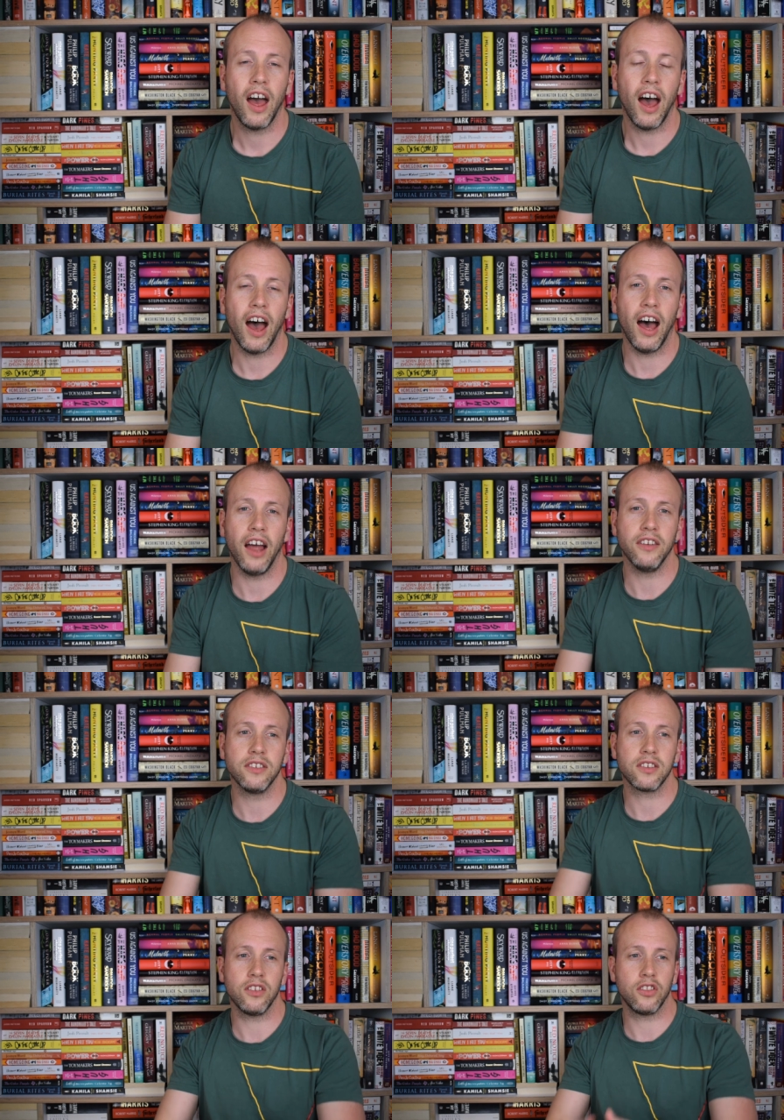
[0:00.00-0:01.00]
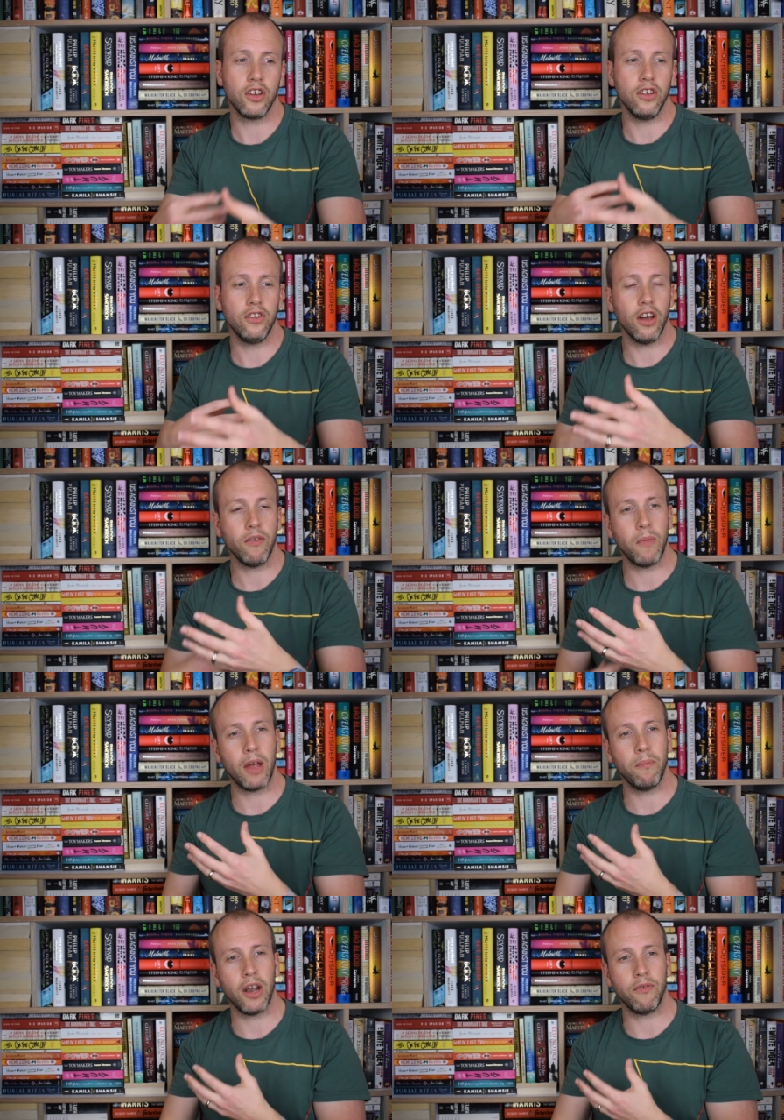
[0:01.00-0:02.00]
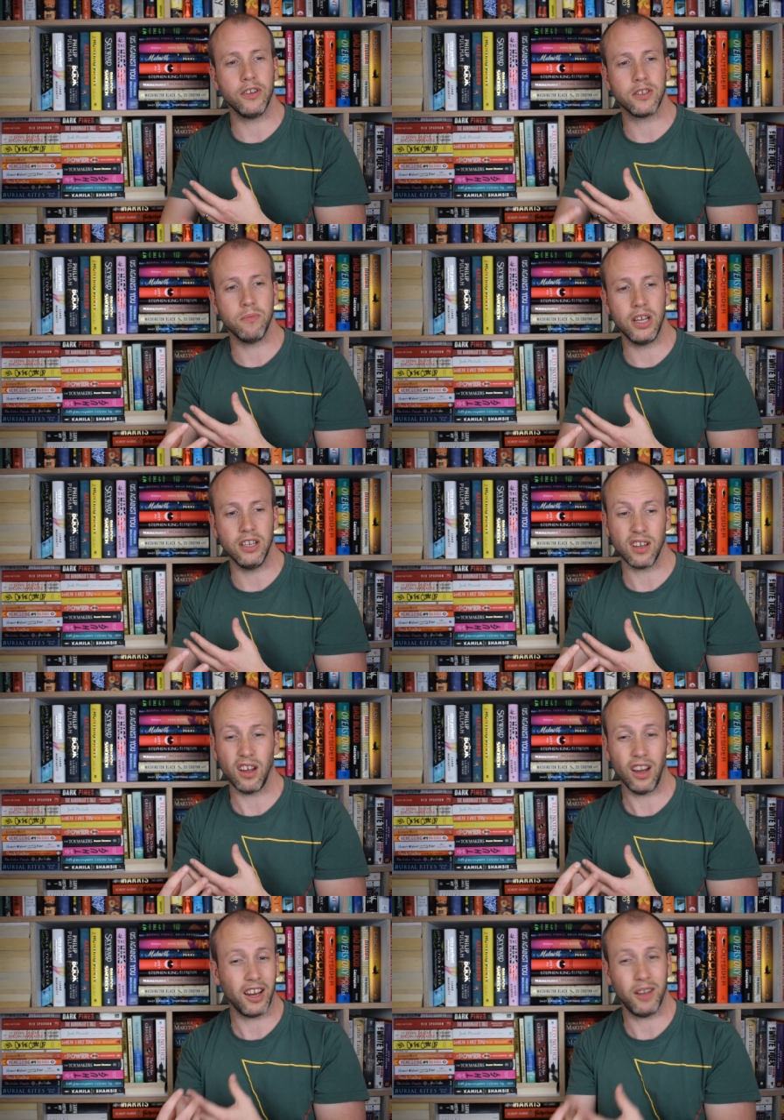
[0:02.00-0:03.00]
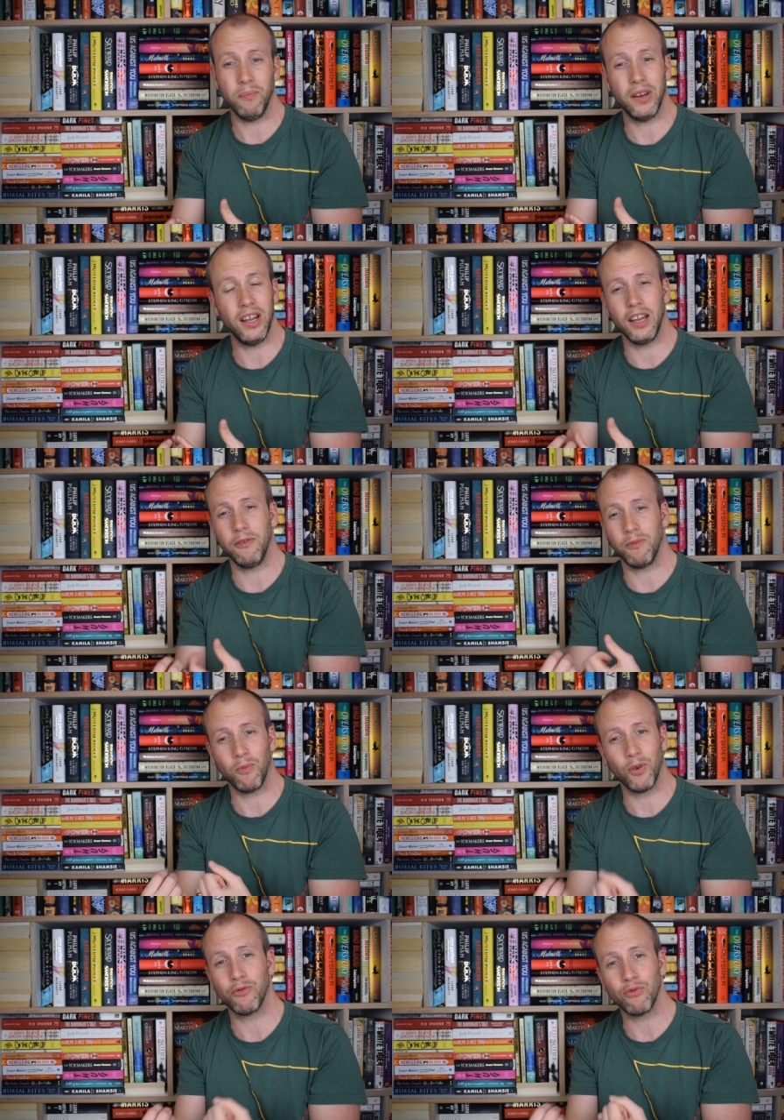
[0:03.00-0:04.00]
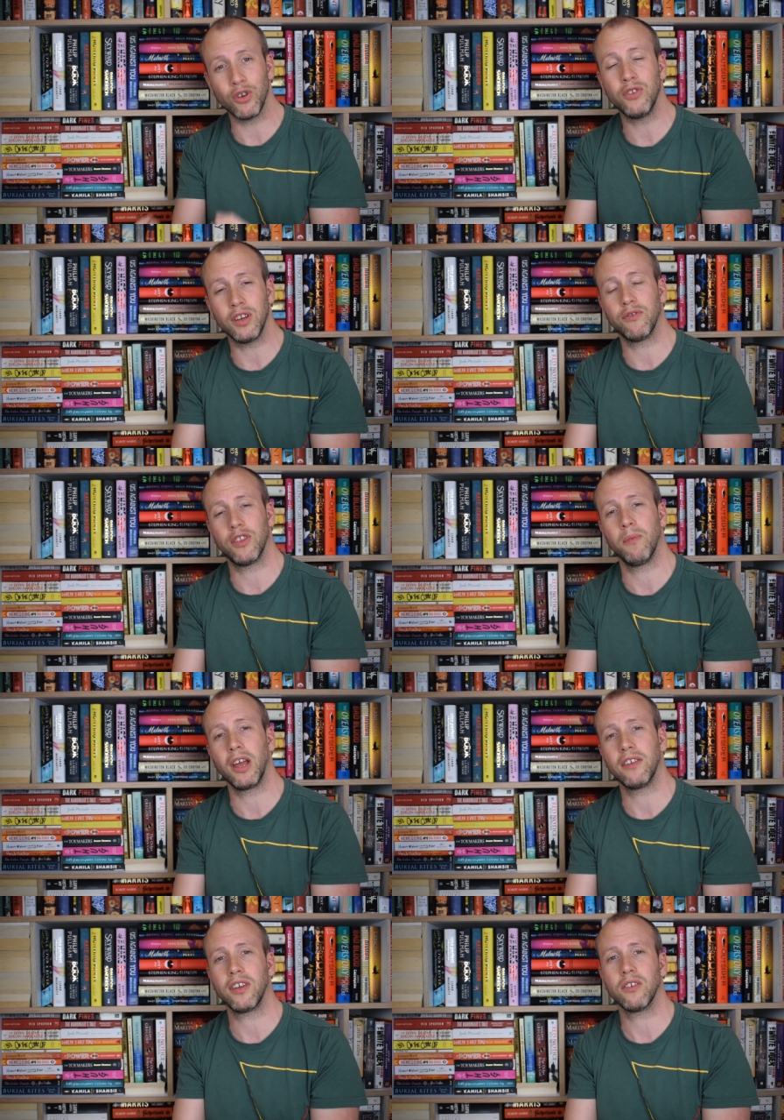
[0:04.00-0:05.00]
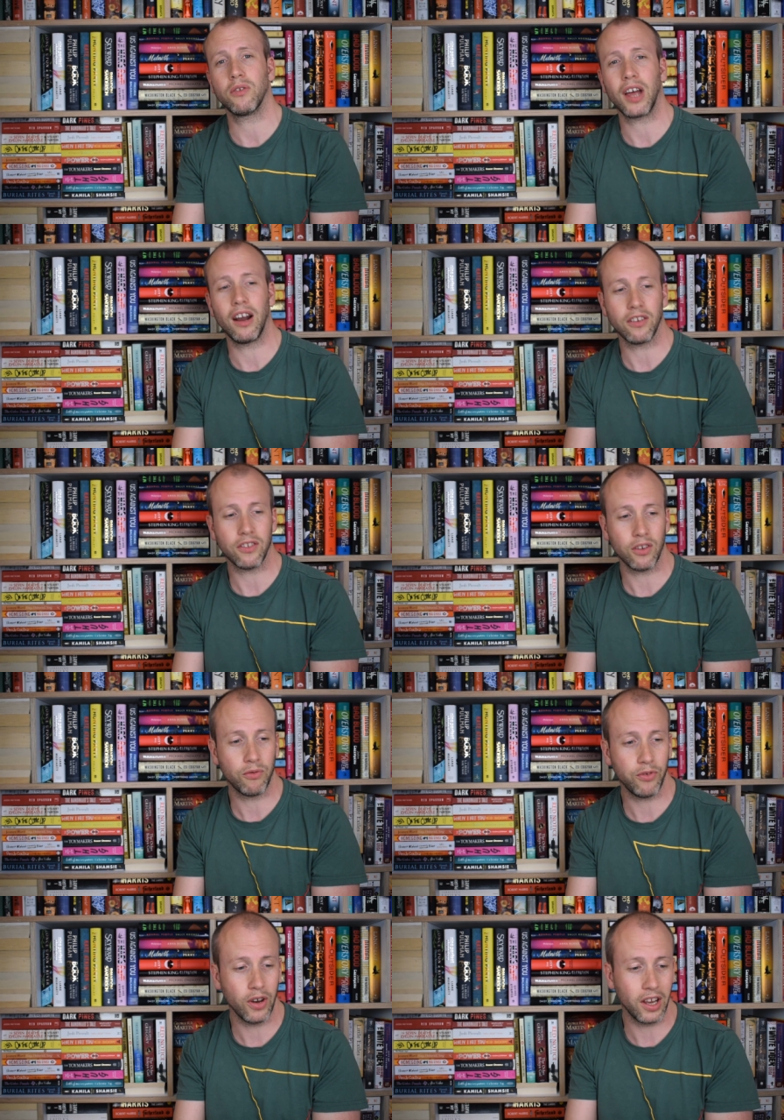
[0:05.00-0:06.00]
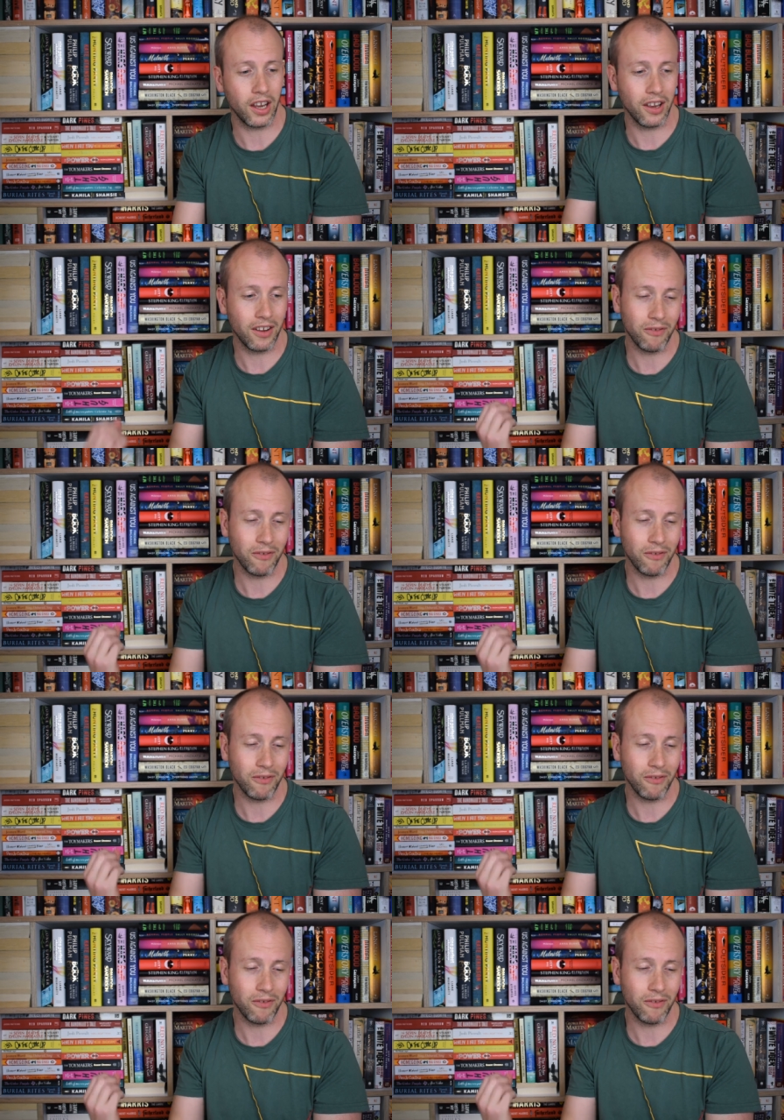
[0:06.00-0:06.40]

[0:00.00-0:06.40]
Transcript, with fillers: And the the other main benefit to me is I, I completely was rooting for the main central character, so fully